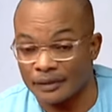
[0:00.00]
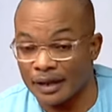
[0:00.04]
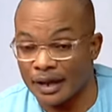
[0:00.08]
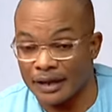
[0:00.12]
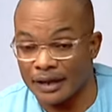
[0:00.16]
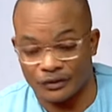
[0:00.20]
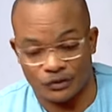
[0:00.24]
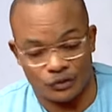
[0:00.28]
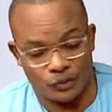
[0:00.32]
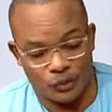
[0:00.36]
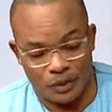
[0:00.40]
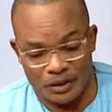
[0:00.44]

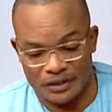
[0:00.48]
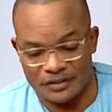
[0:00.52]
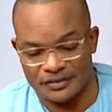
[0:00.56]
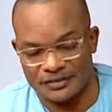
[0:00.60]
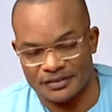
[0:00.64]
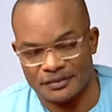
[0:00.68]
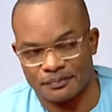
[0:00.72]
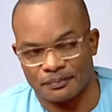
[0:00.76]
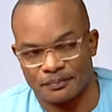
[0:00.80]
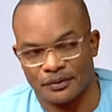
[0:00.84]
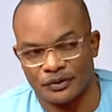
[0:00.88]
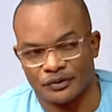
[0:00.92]
and to
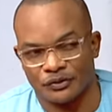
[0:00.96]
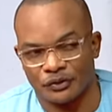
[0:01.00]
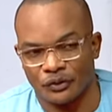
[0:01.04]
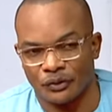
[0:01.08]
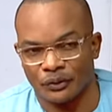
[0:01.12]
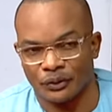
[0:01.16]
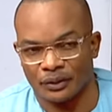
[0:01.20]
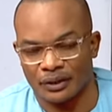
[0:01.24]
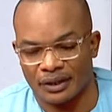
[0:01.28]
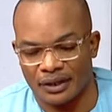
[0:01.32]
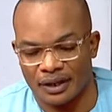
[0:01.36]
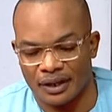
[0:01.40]
interpret
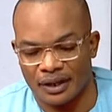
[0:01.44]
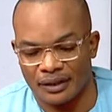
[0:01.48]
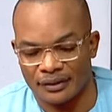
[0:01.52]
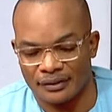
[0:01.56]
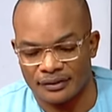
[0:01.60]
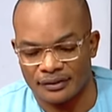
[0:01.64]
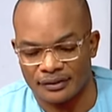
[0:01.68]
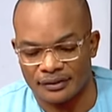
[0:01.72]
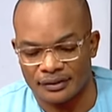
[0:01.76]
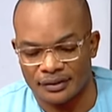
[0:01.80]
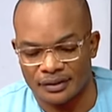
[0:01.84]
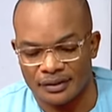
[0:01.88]
all
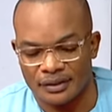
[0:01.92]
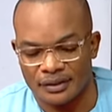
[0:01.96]
that,